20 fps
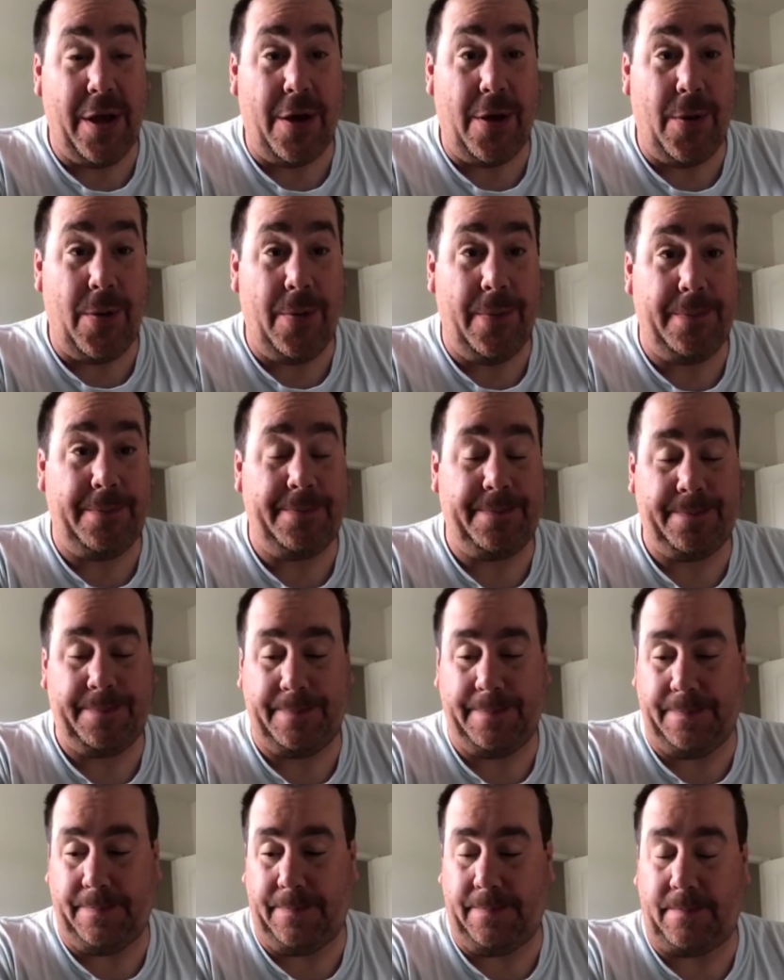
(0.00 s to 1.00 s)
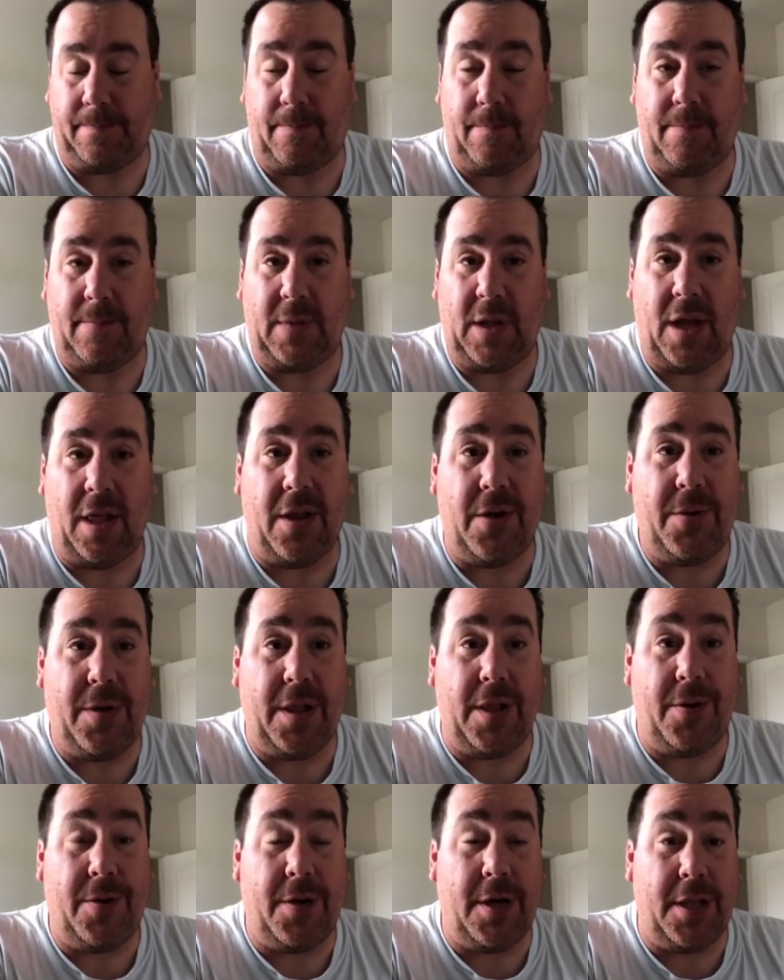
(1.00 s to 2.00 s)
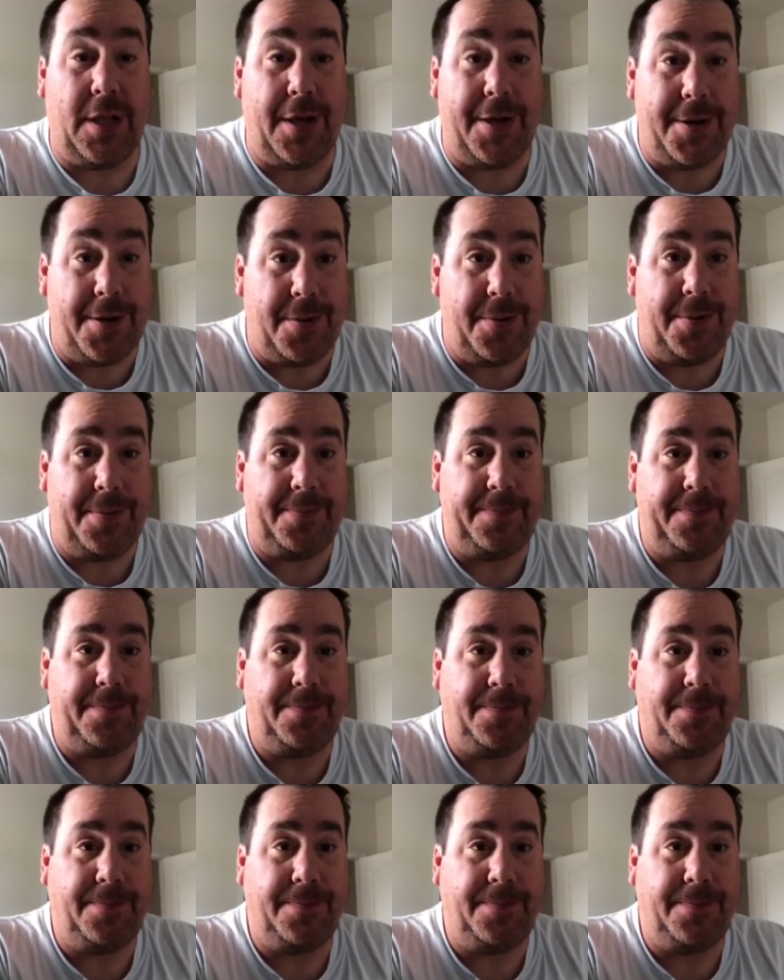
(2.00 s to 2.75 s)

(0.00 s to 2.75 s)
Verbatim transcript: go. Hello, hello, hello.